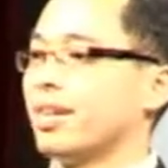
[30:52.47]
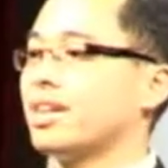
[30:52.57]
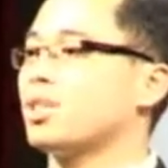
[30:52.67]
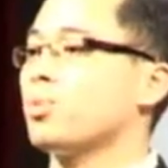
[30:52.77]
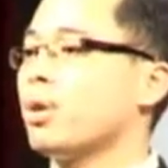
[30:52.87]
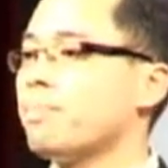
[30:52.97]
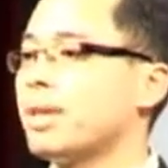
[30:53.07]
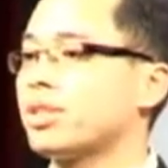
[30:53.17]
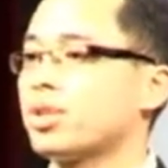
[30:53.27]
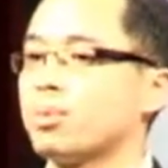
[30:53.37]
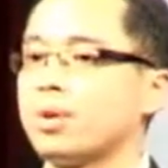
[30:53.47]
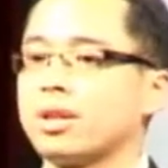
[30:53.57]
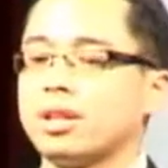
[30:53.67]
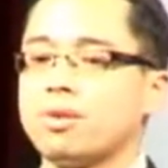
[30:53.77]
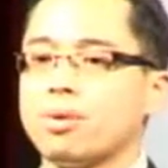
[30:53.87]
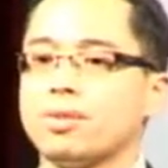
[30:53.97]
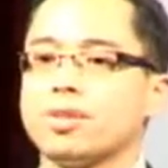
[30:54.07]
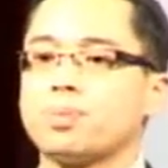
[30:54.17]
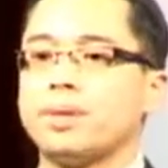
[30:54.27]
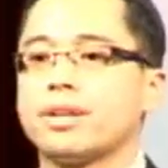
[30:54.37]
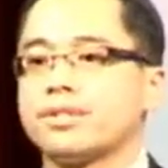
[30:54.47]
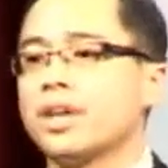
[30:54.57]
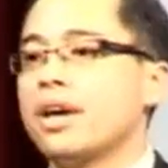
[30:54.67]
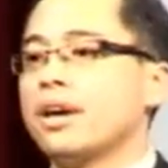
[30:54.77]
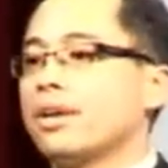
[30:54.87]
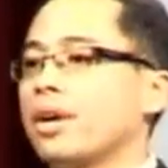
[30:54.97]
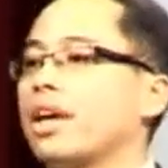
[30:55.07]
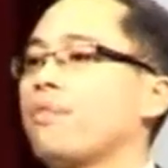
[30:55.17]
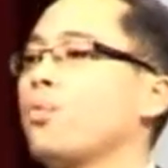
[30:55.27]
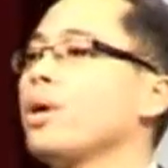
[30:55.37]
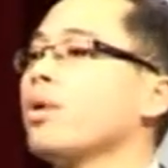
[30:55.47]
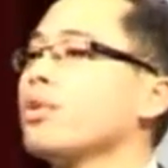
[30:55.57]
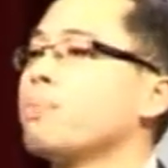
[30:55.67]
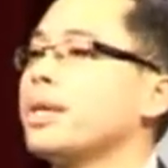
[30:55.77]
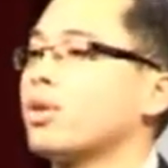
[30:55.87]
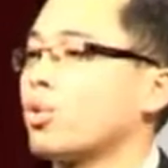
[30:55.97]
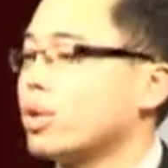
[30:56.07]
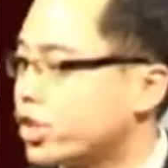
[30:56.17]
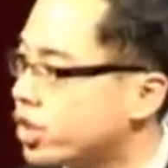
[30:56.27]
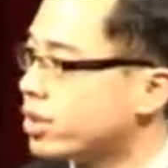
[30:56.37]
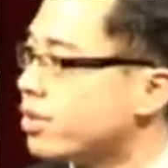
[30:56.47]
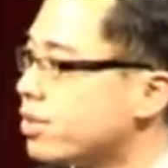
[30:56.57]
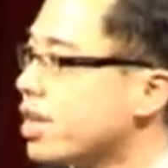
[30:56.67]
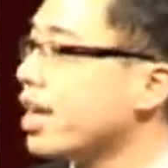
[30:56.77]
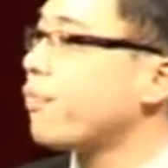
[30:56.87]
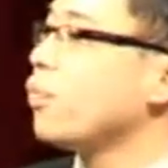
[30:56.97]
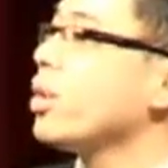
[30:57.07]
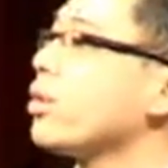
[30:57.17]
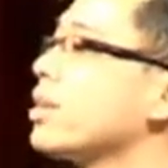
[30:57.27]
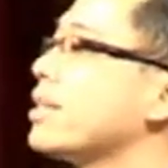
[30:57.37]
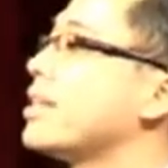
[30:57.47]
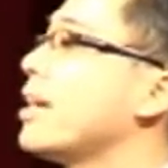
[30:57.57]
I just want to make sure we're clear on this because if we are to be Christians, if we are going to